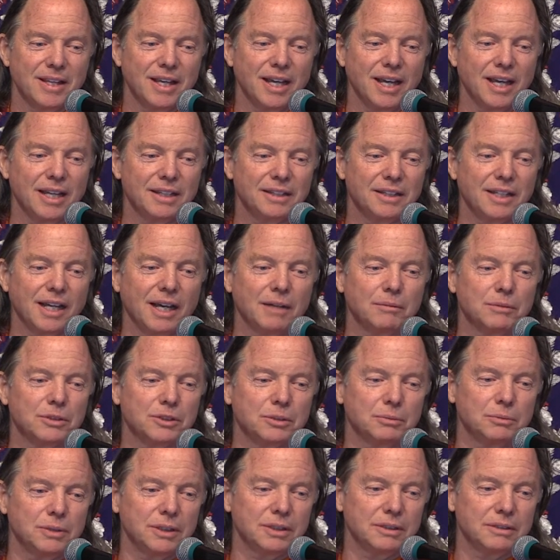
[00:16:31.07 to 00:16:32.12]
And that
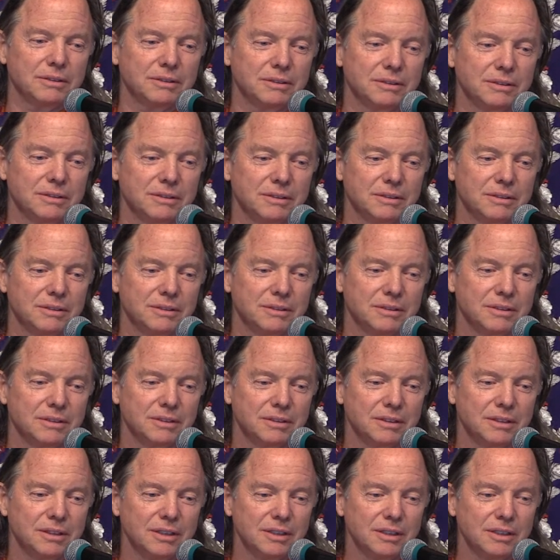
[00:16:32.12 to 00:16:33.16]
was with
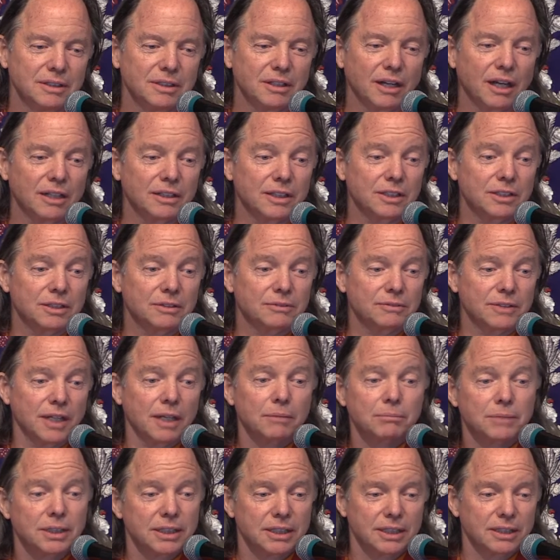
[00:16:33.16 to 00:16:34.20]
knowledge of
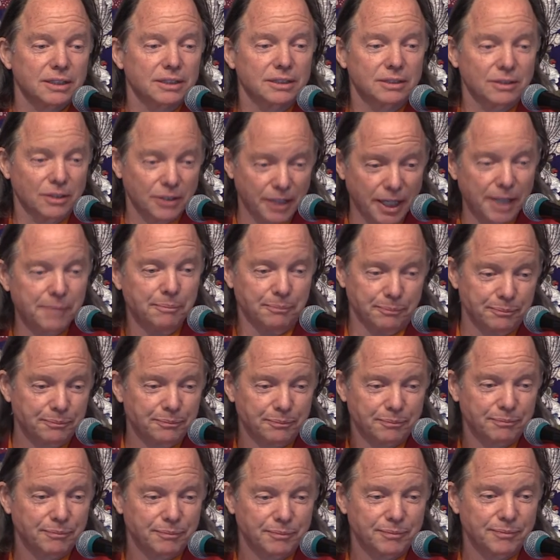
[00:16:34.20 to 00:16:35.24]
emptiness, okay?
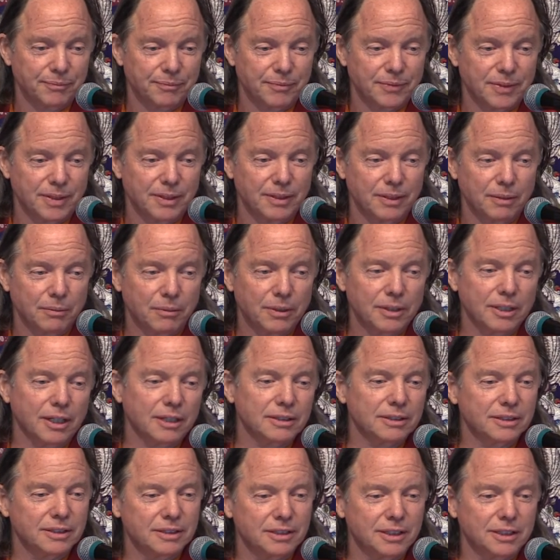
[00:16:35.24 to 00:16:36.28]
What are
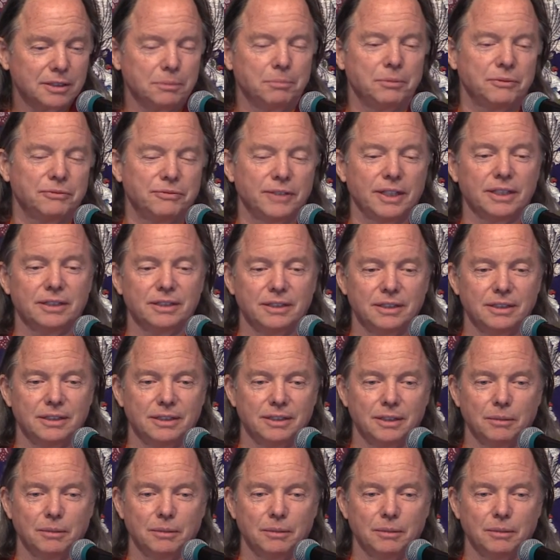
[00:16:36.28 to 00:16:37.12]
the six perfections?